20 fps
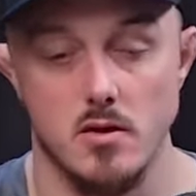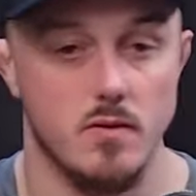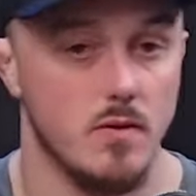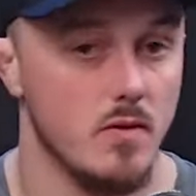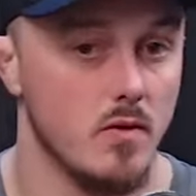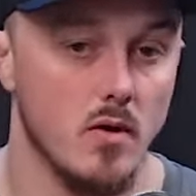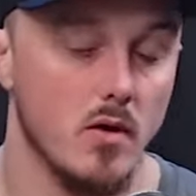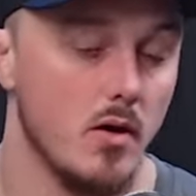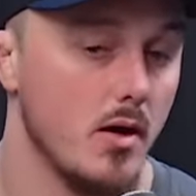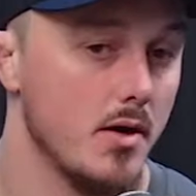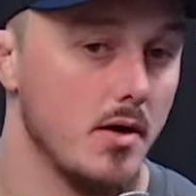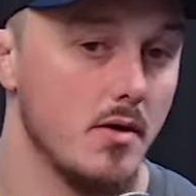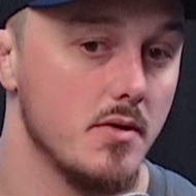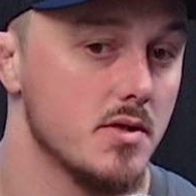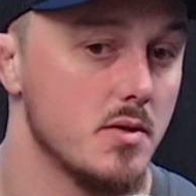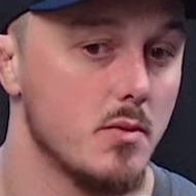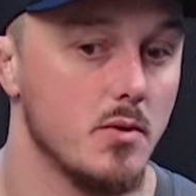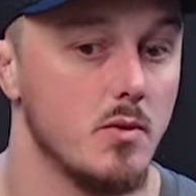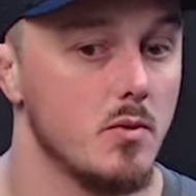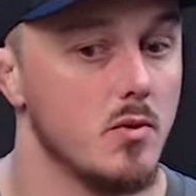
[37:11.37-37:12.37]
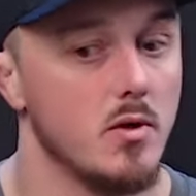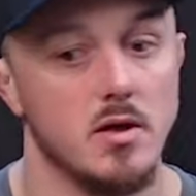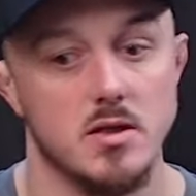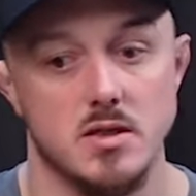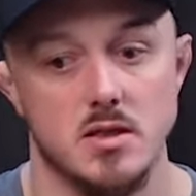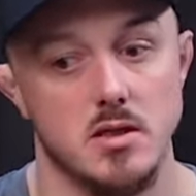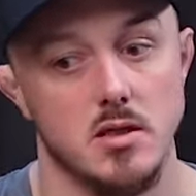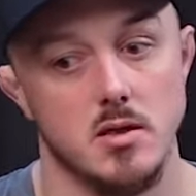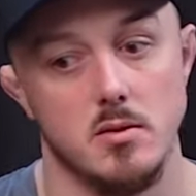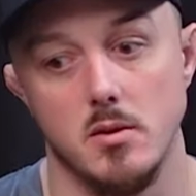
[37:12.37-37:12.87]
If we've got, I don't know, someone who works
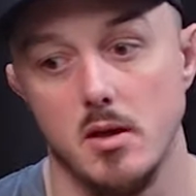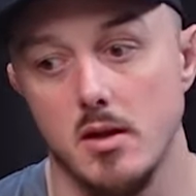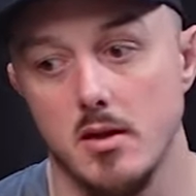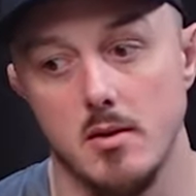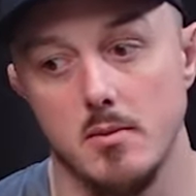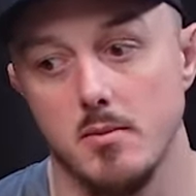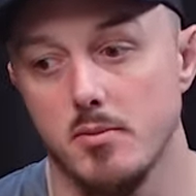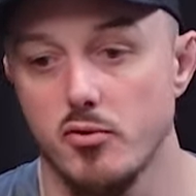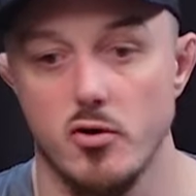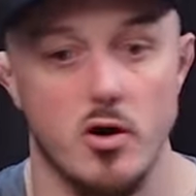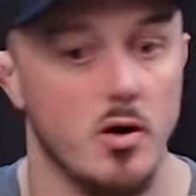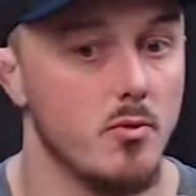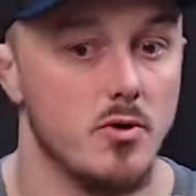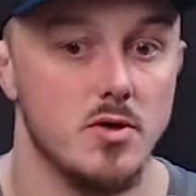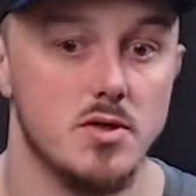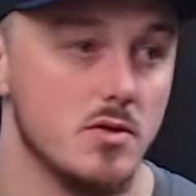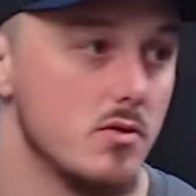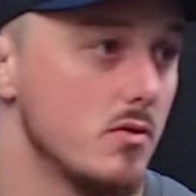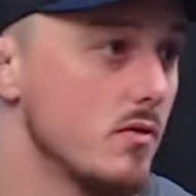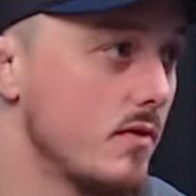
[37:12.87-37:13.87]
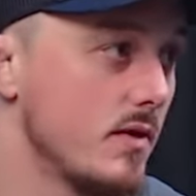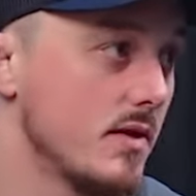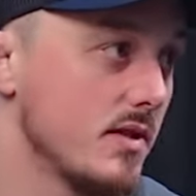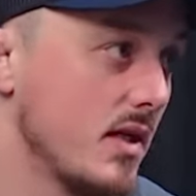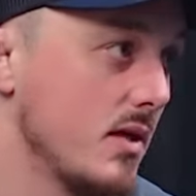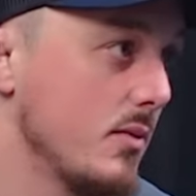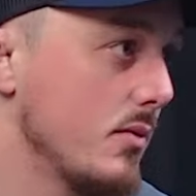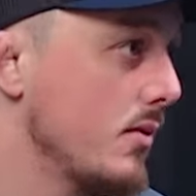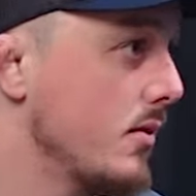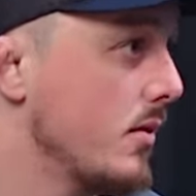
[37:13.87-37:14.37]
in a primary school, for
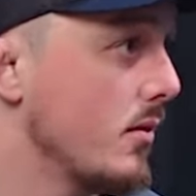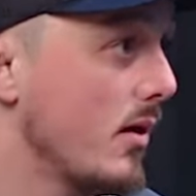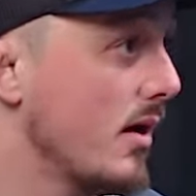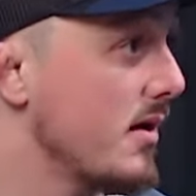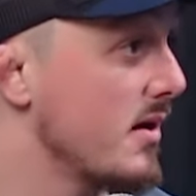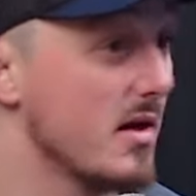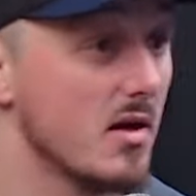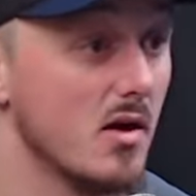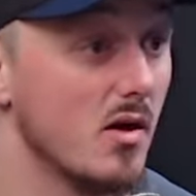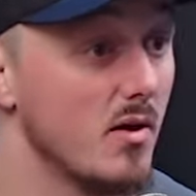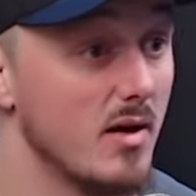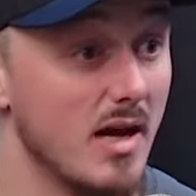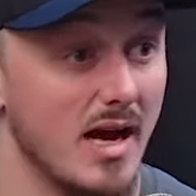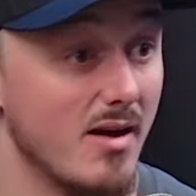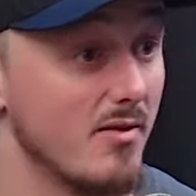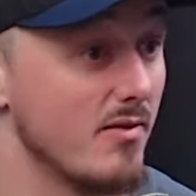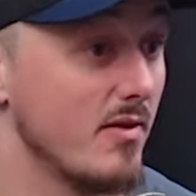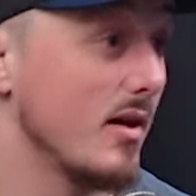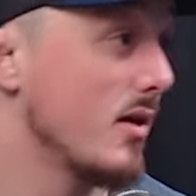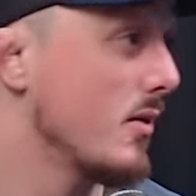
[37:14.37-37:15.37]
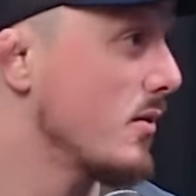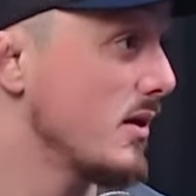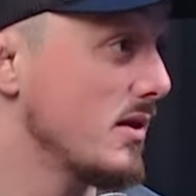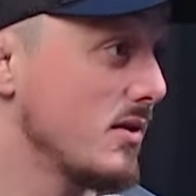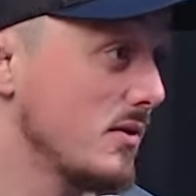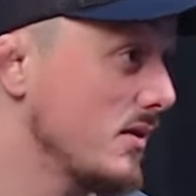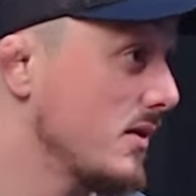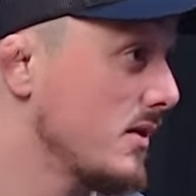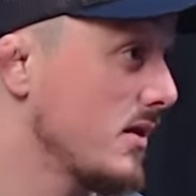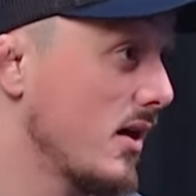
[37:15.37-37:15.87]
example, like they can't have liquids
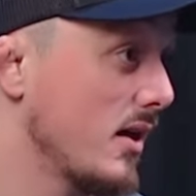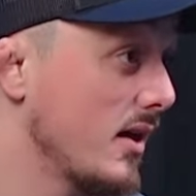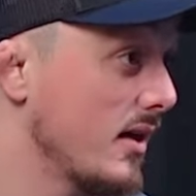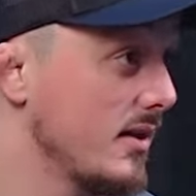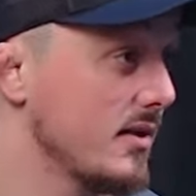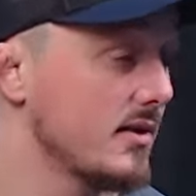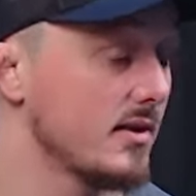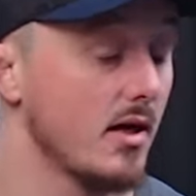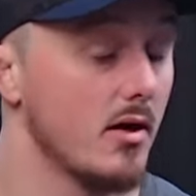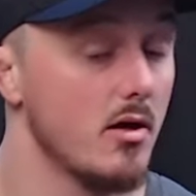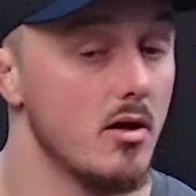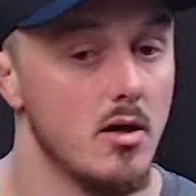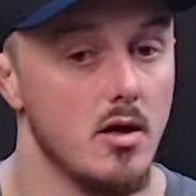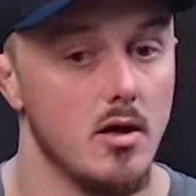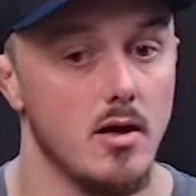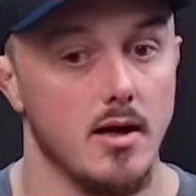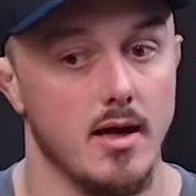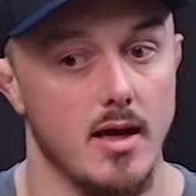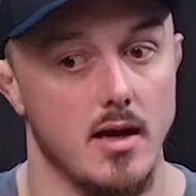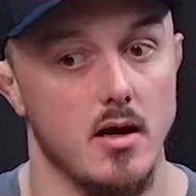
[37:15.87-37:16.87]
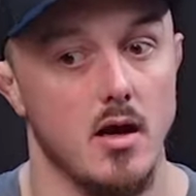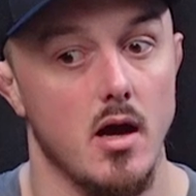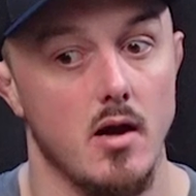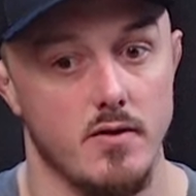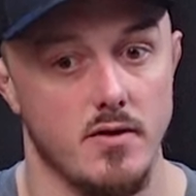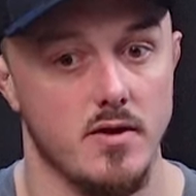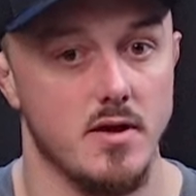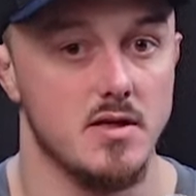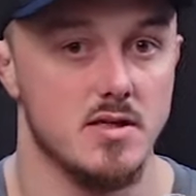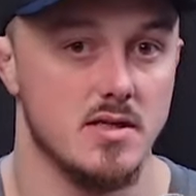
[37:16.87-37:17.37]
on site. So again,
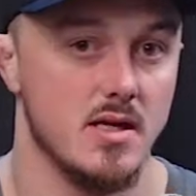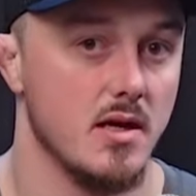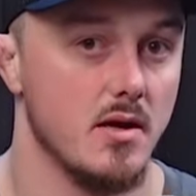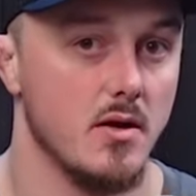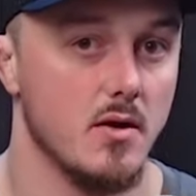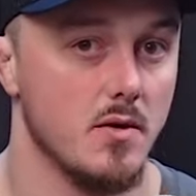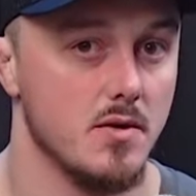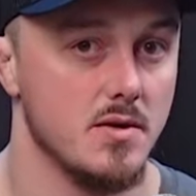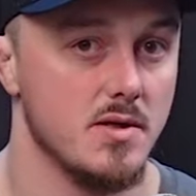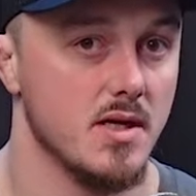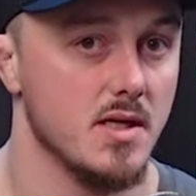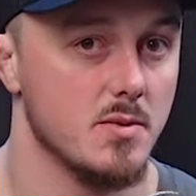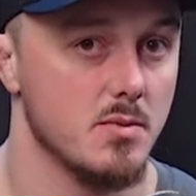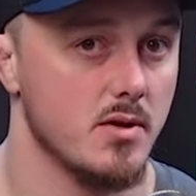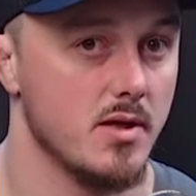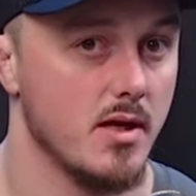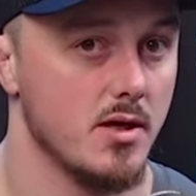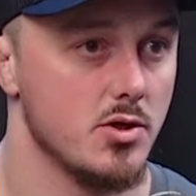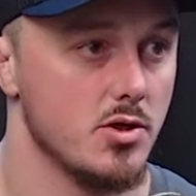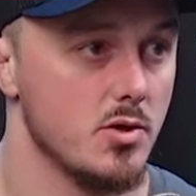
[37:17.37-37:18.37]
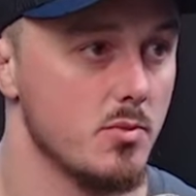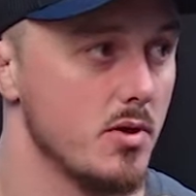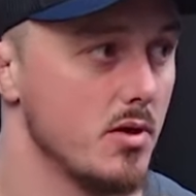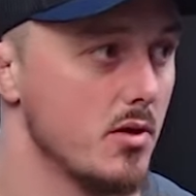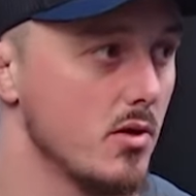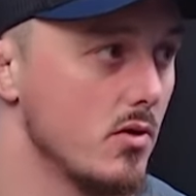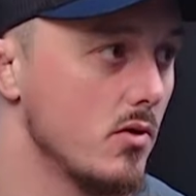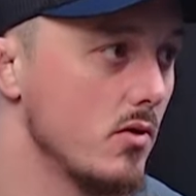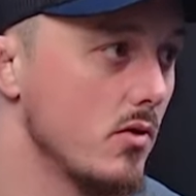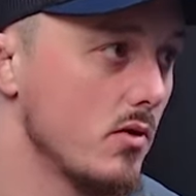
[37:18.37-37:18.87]
other things taken context, but that should be
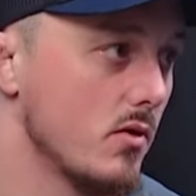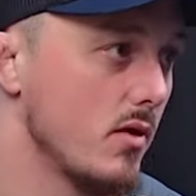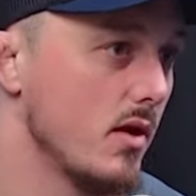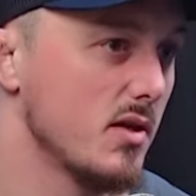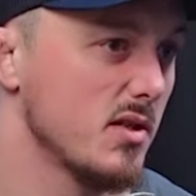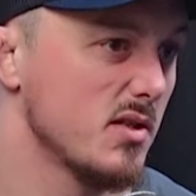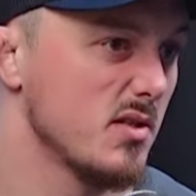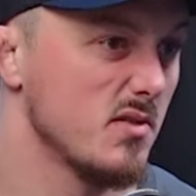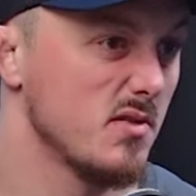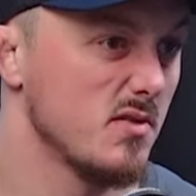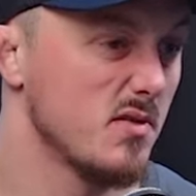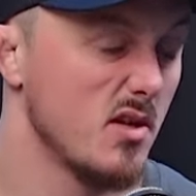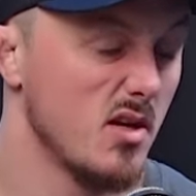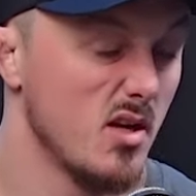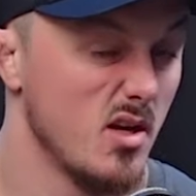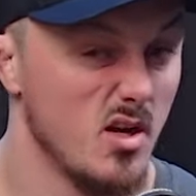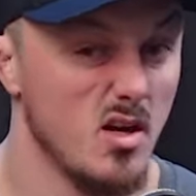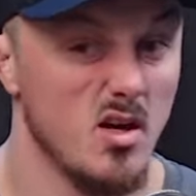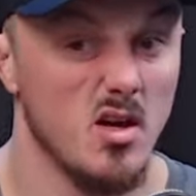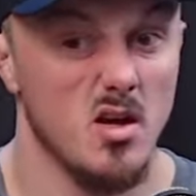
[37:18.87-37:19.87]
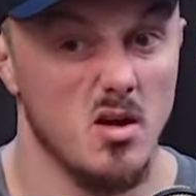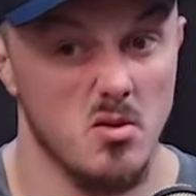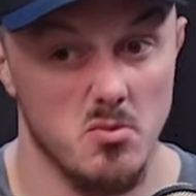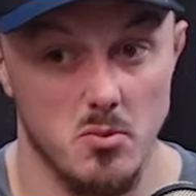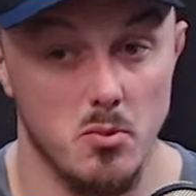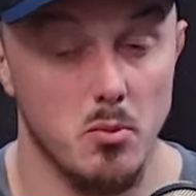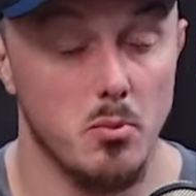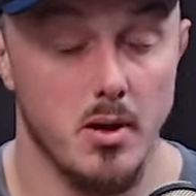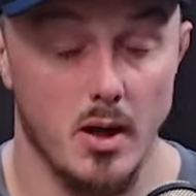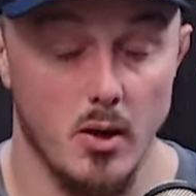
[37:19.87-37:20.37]
the core crux of
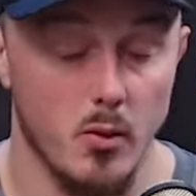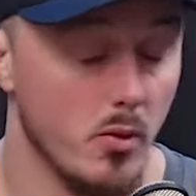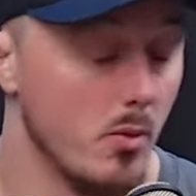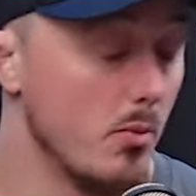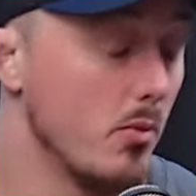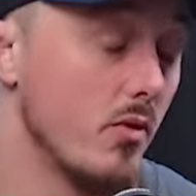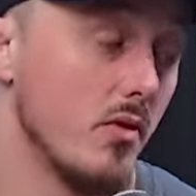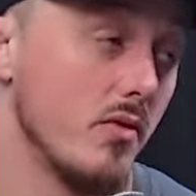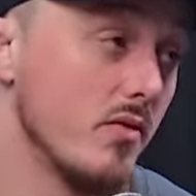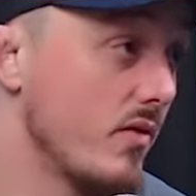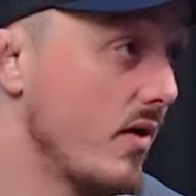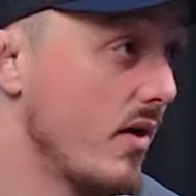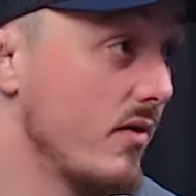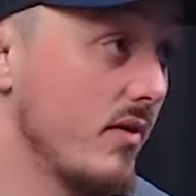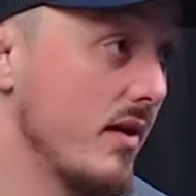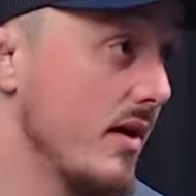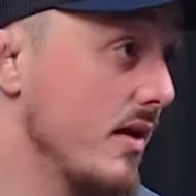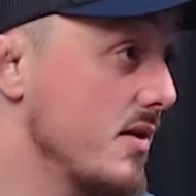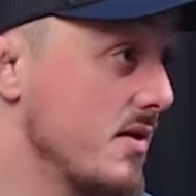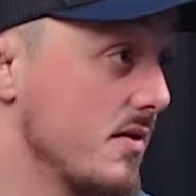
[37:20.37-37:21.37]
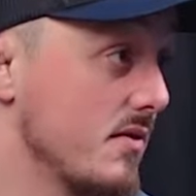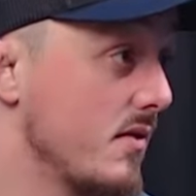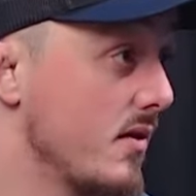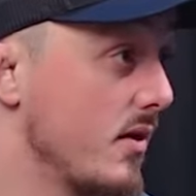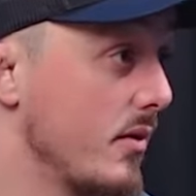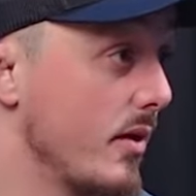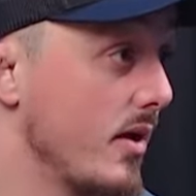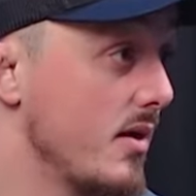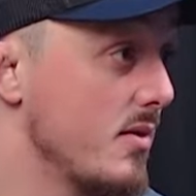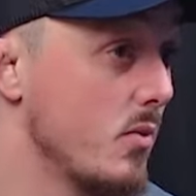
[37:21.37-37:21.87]
about 1.5 litres of
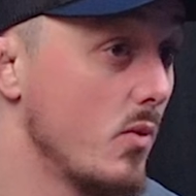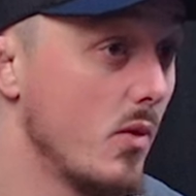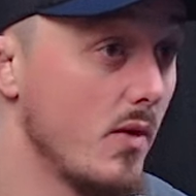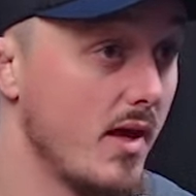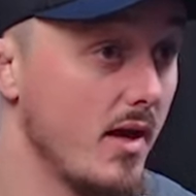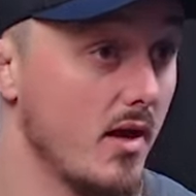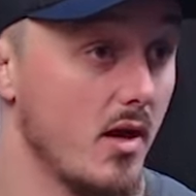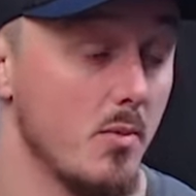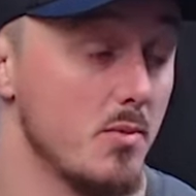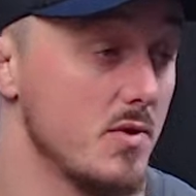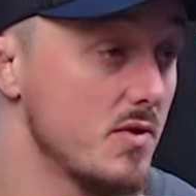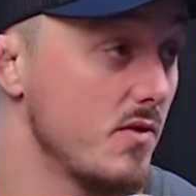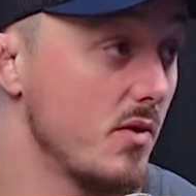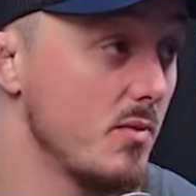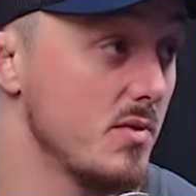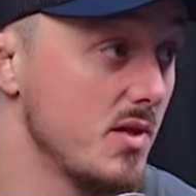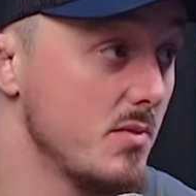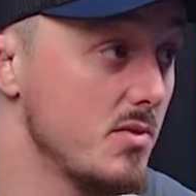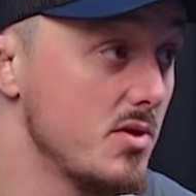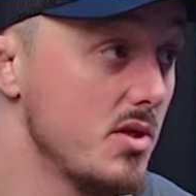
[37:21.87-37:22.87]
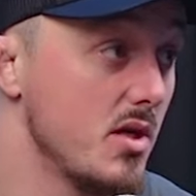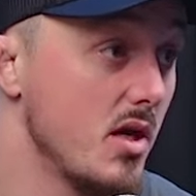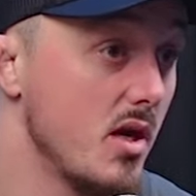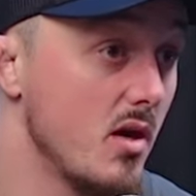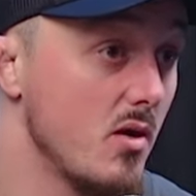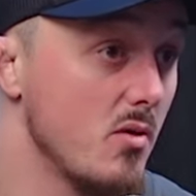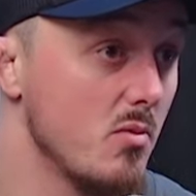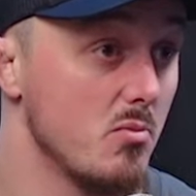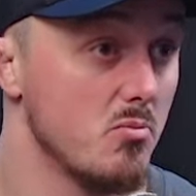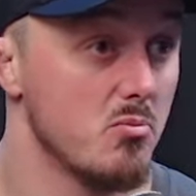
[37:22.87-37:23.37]
fluid. What that comes from is up to
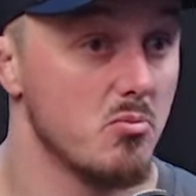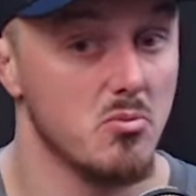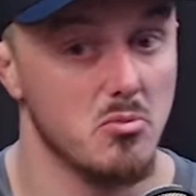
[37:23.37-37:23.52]
you.